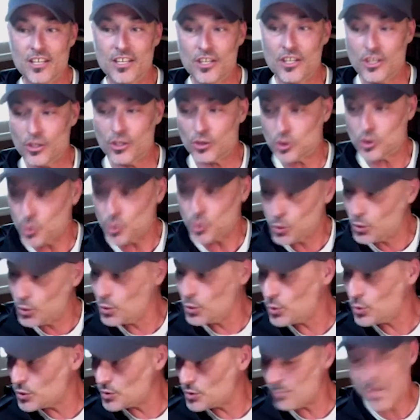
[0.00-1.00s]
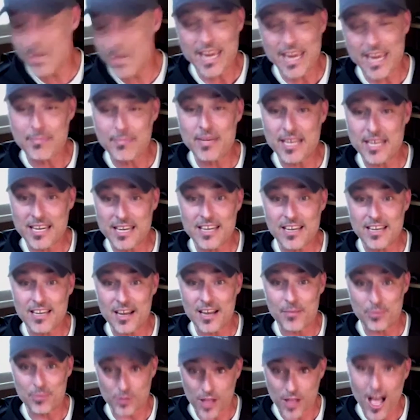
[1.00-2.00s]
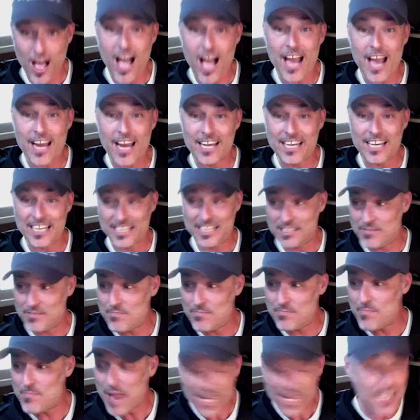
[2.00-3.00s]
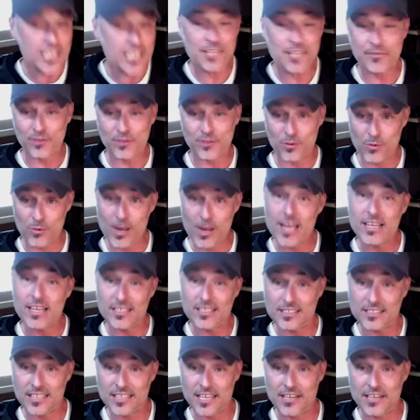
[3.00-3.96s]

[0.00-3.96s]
your tools may be applied in many different ways.